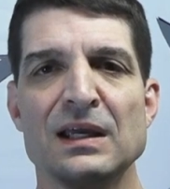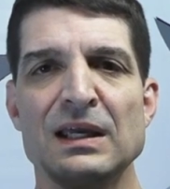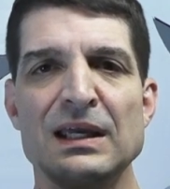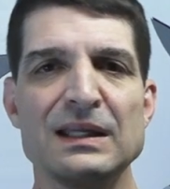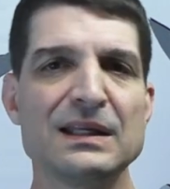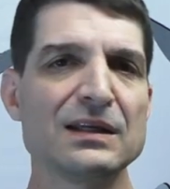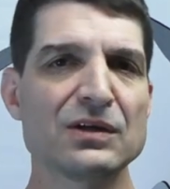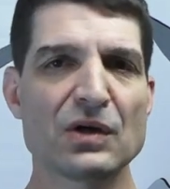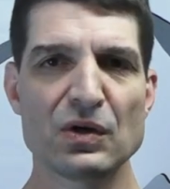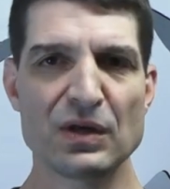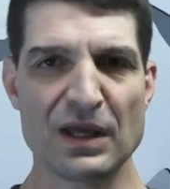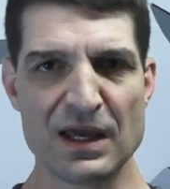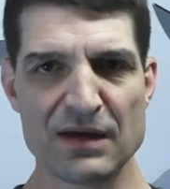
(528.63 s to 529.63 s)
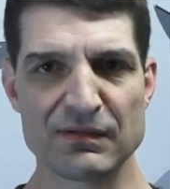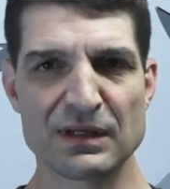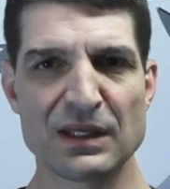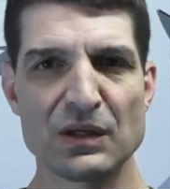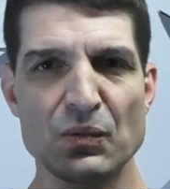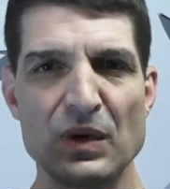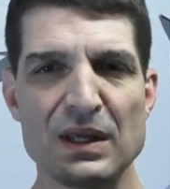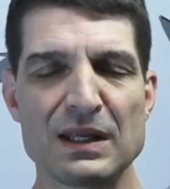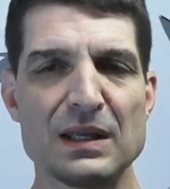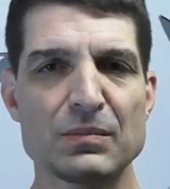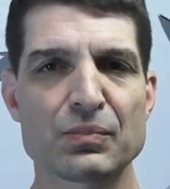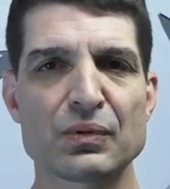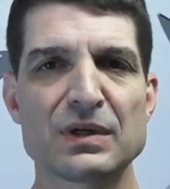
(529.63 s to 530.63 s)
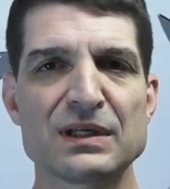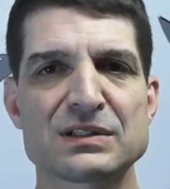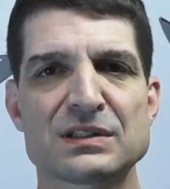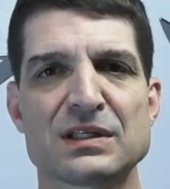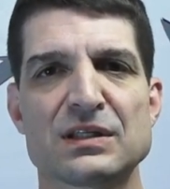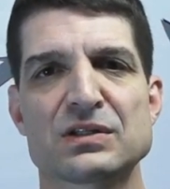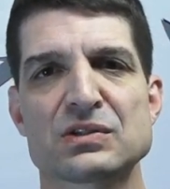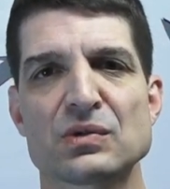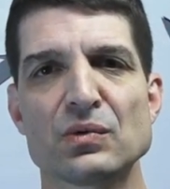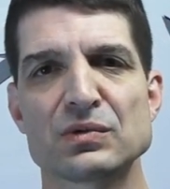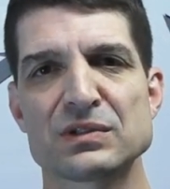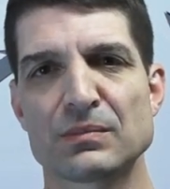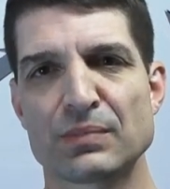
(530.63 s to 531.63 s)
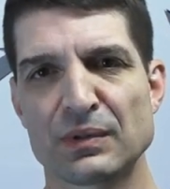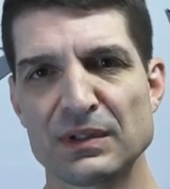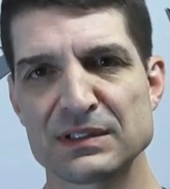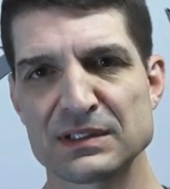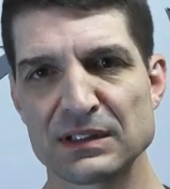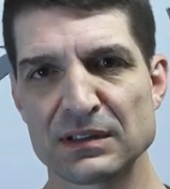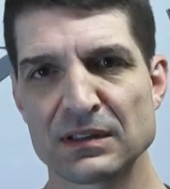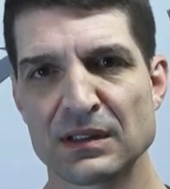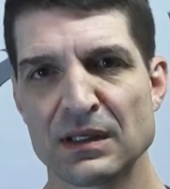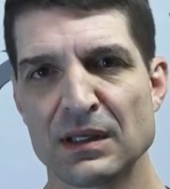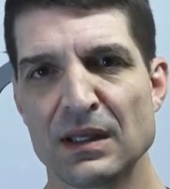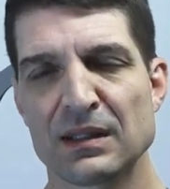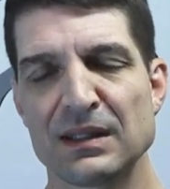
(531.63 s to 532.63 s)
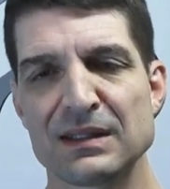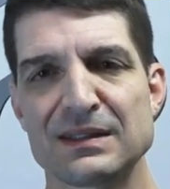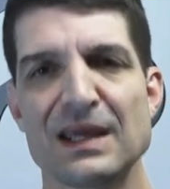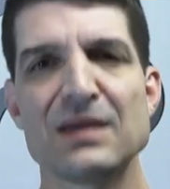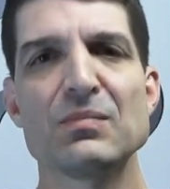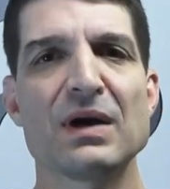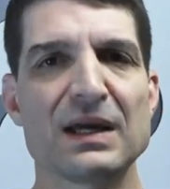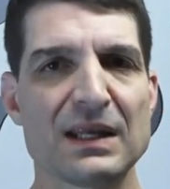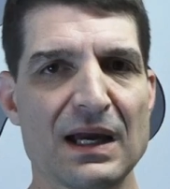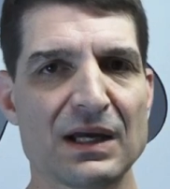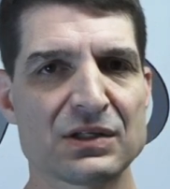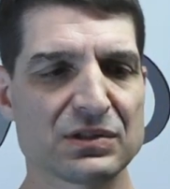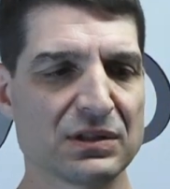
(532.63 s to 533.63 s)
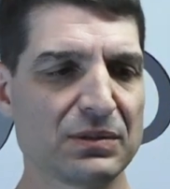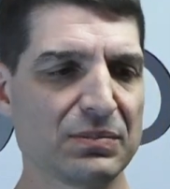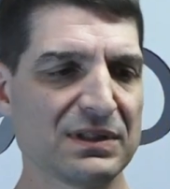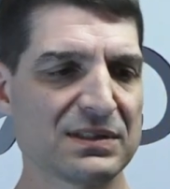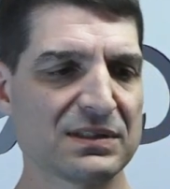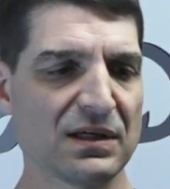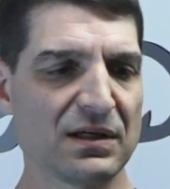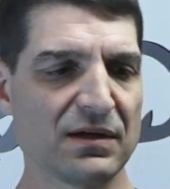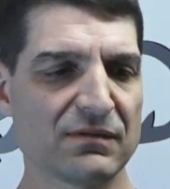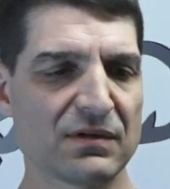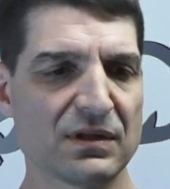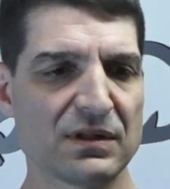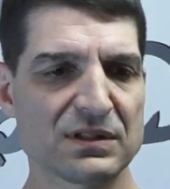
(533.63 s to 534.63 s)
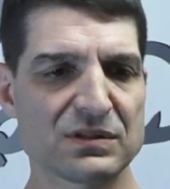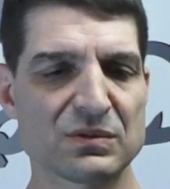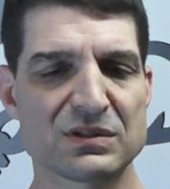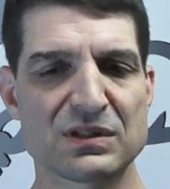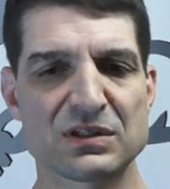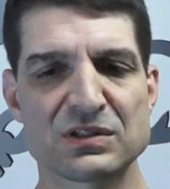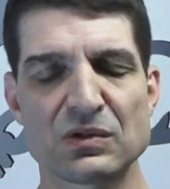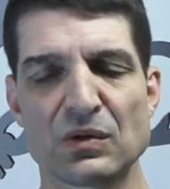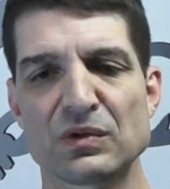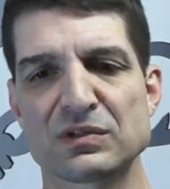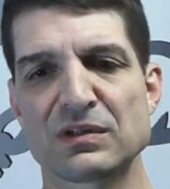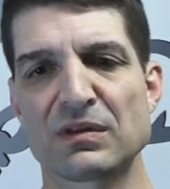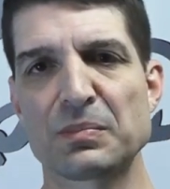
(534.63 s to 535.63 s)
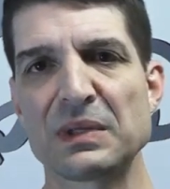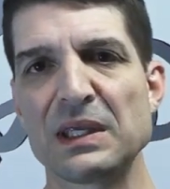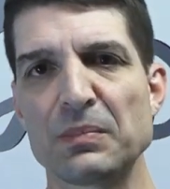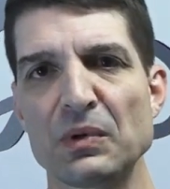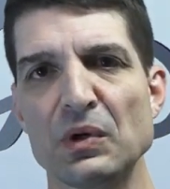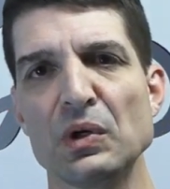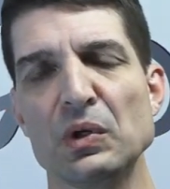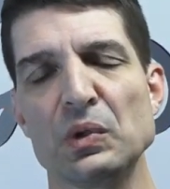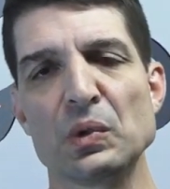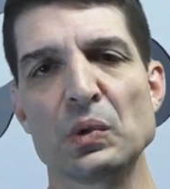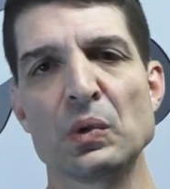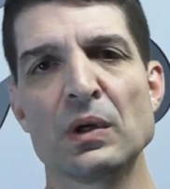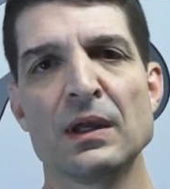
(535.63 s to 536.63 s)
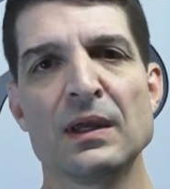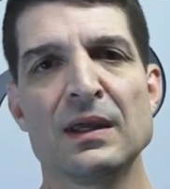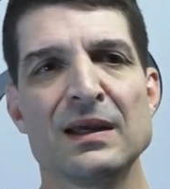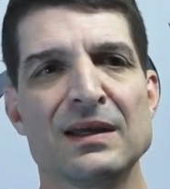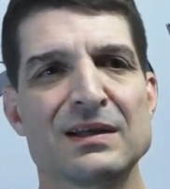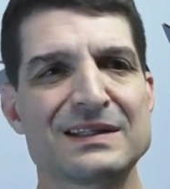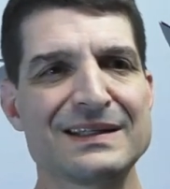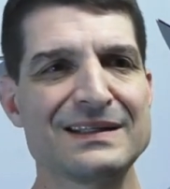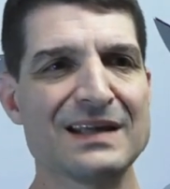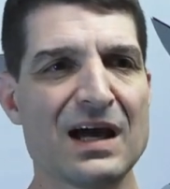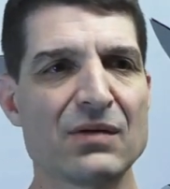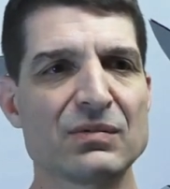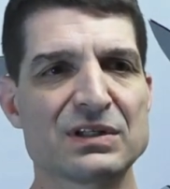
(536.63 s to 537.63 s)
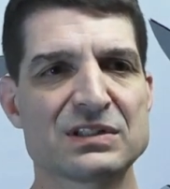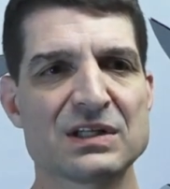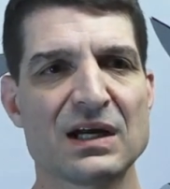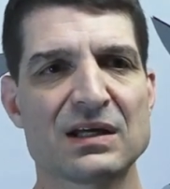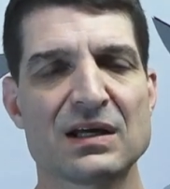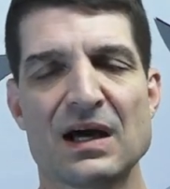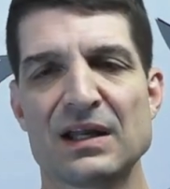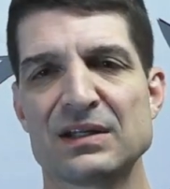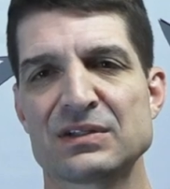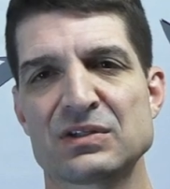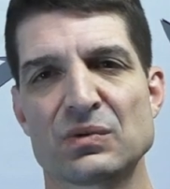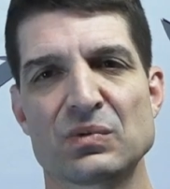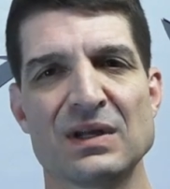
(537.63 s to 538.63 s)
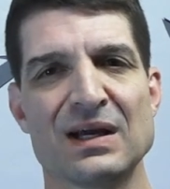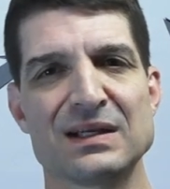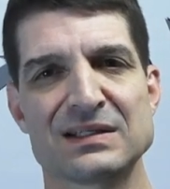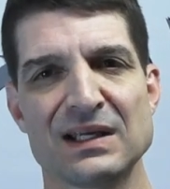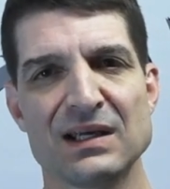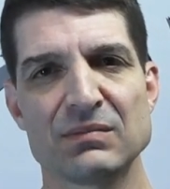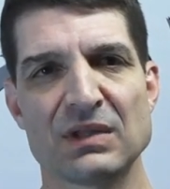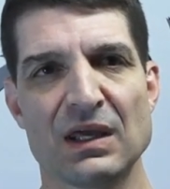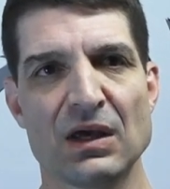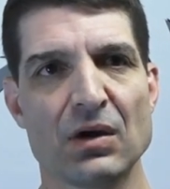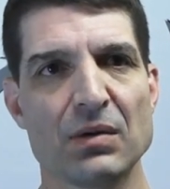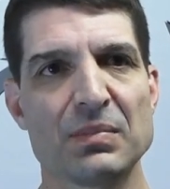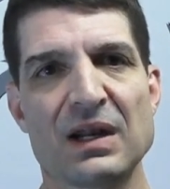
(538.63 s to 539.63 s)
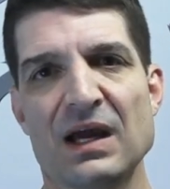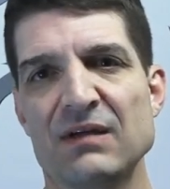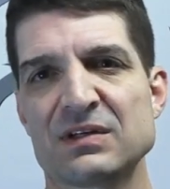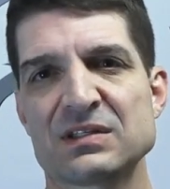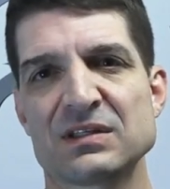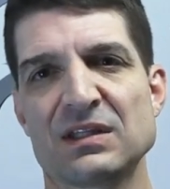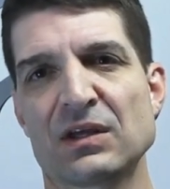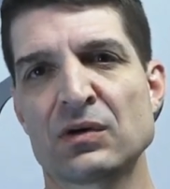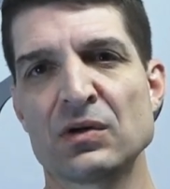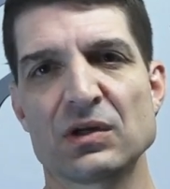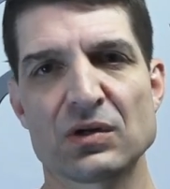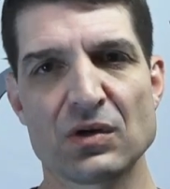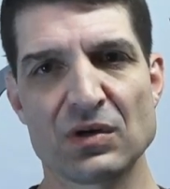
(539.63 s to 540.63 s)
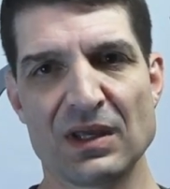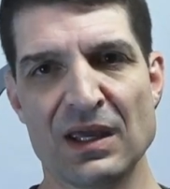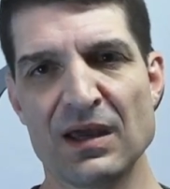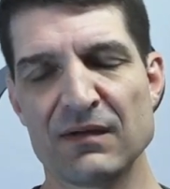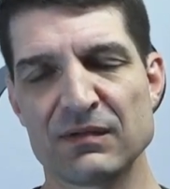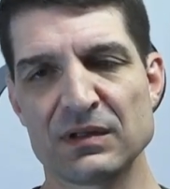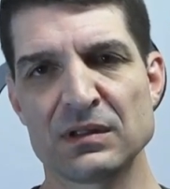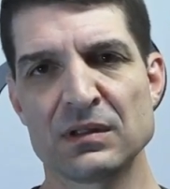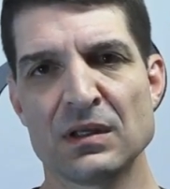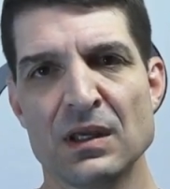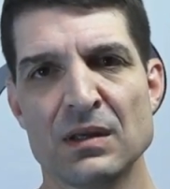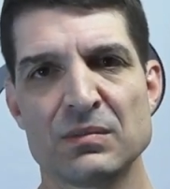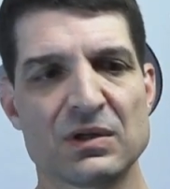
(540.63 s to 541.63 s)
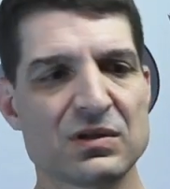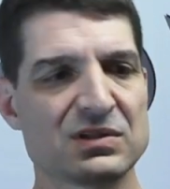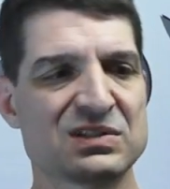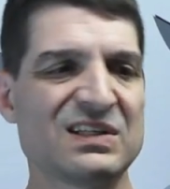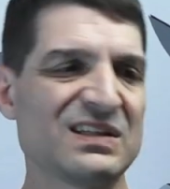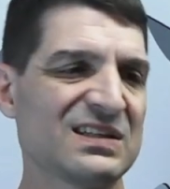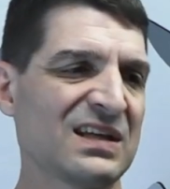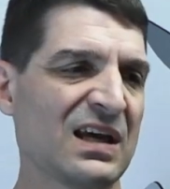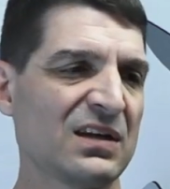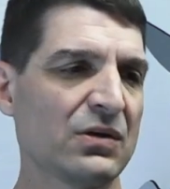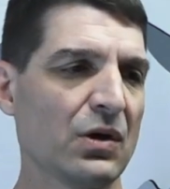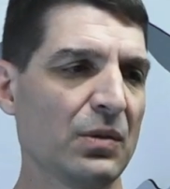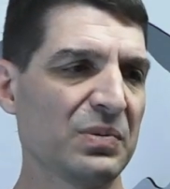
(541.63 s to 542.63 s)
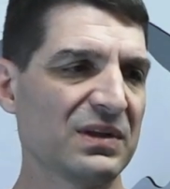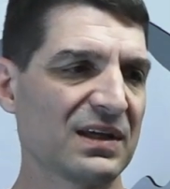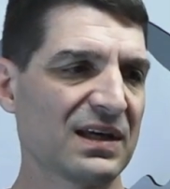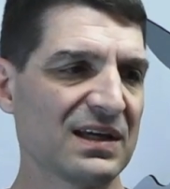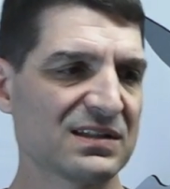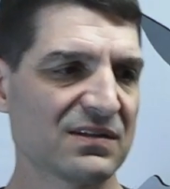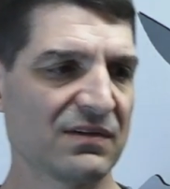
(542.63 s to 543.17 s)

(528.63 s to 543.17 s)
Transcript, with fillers: he didn't go to heaven. He went and preached to the souls in prison that they might actually be saved. This was the souls of the people who did not reject God and so were not damned to hell, but obviously they couldn't go to heaven because Jesus hadn't opened the gates